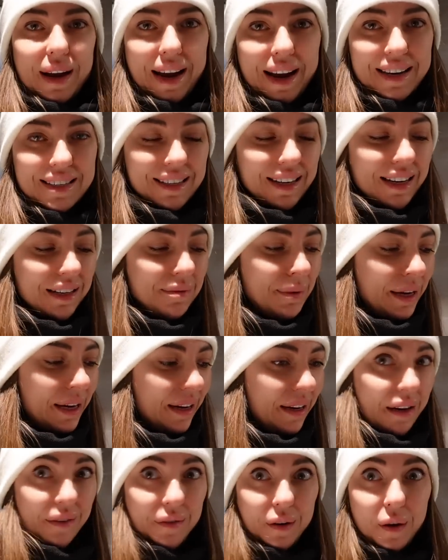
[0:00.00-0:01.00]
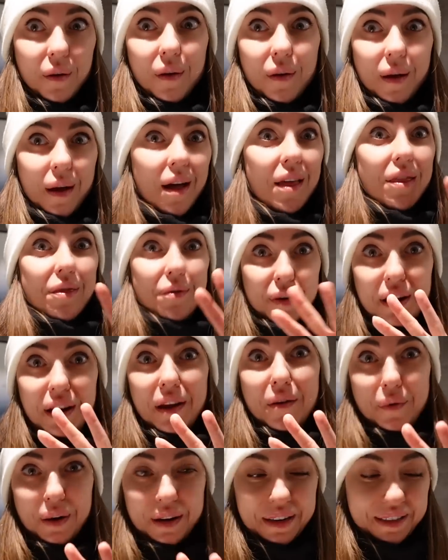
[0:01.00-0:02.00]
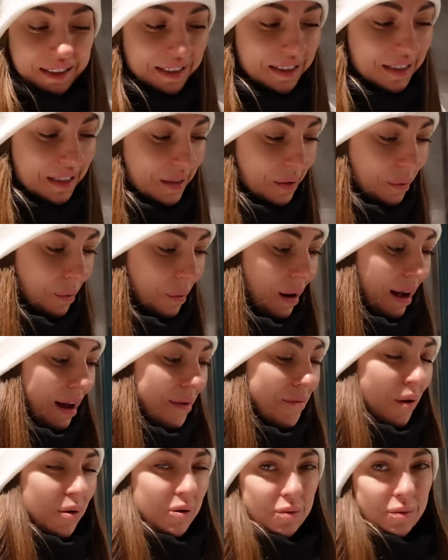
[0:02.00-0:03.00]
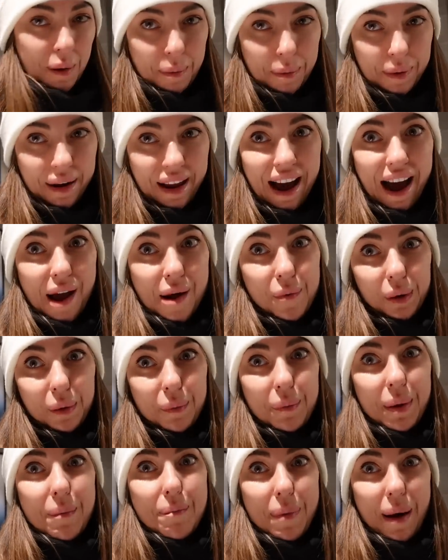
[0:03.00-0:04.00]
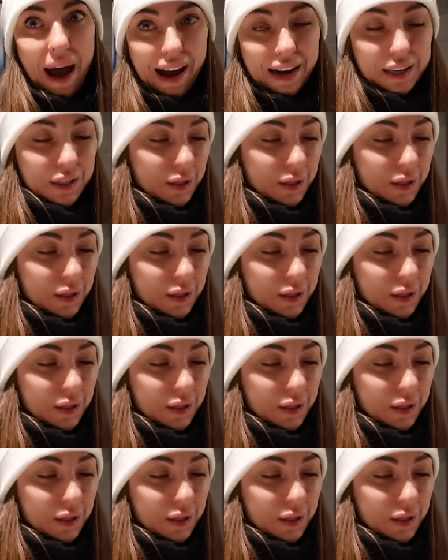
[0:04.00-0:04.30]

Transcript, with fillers: guys, let me give you 3 reasons why most probably I will be back